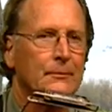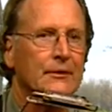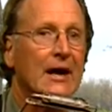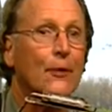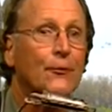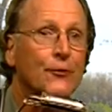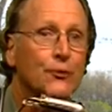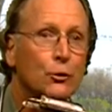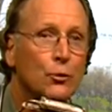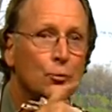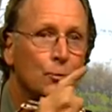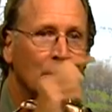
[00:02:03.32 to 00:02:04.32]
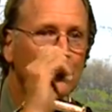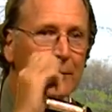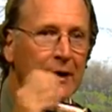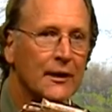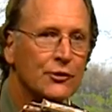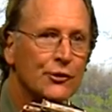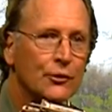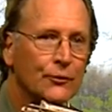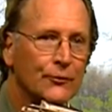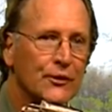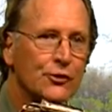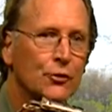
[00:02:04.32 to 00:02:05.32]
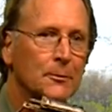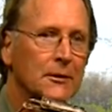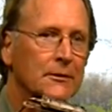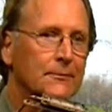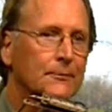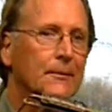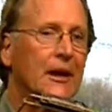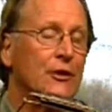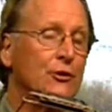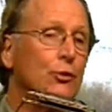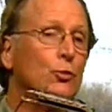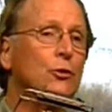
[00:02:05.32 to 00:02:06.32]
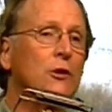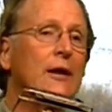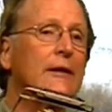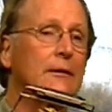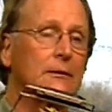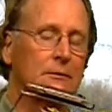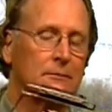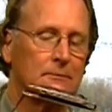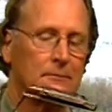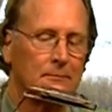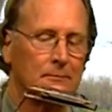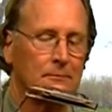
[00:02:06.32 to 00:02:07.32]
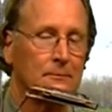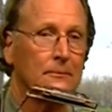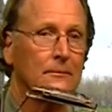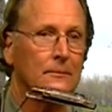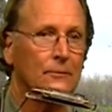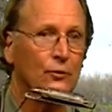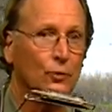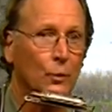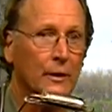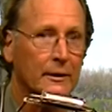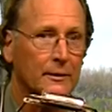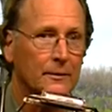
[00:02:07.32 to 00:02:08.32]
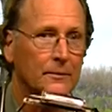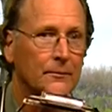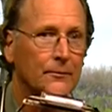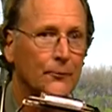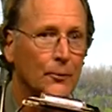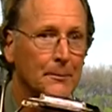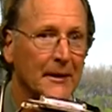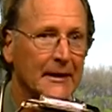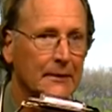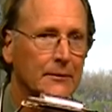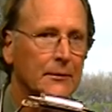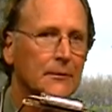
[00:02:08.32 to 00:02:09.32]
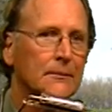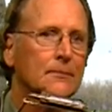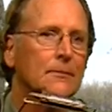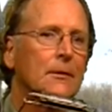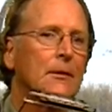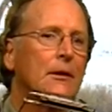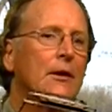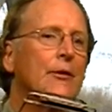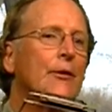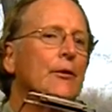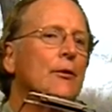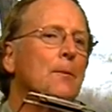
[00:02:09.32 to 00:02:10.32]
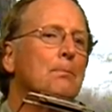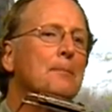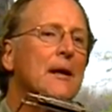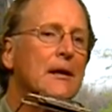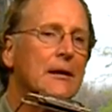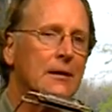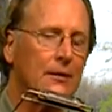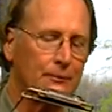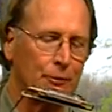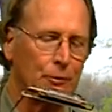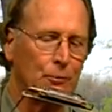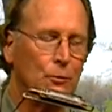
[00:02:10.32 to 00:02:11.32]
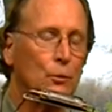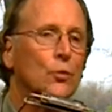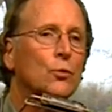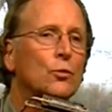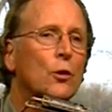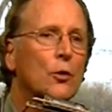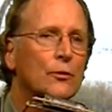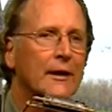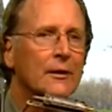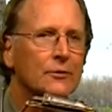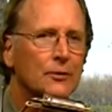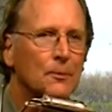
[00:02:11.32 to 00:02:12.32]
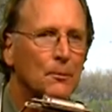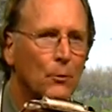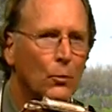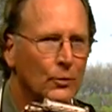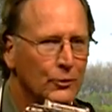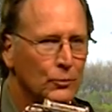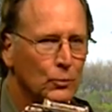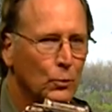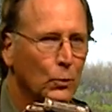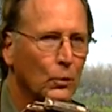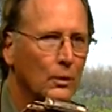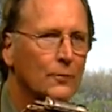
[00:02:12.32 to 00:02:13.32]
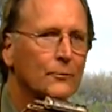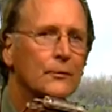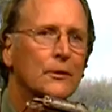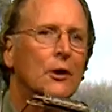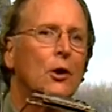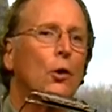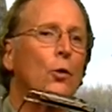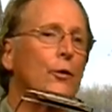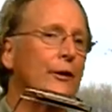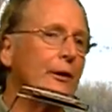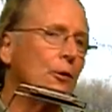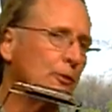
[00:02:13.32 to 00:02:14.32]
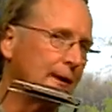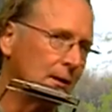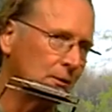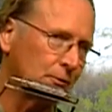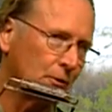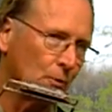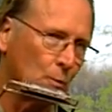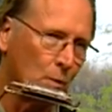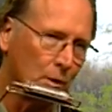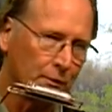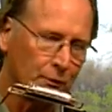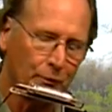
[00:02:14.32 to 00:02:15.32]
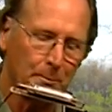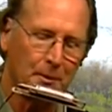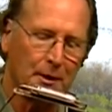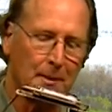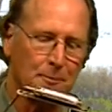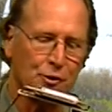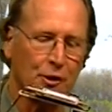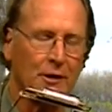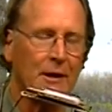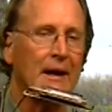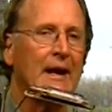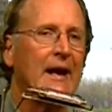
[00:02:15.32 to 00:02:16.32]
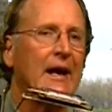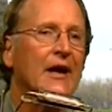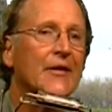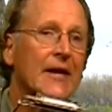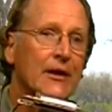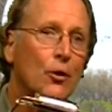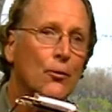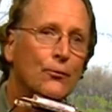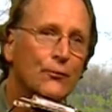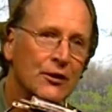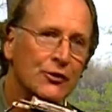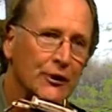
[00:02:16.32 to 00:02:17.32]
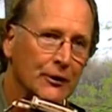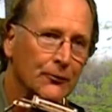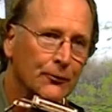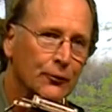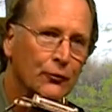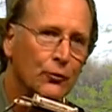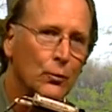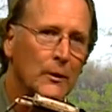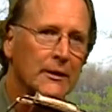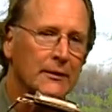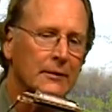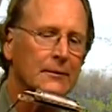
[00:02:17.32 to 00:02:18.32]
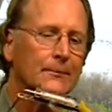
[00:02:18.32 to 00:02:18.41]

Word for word: Now, if you're a recreational fisherman, and you like squid for bait, there are many of you who go down to Memorial Wharf, or they go down to the waters of Menemsha, and they go fishing for squid.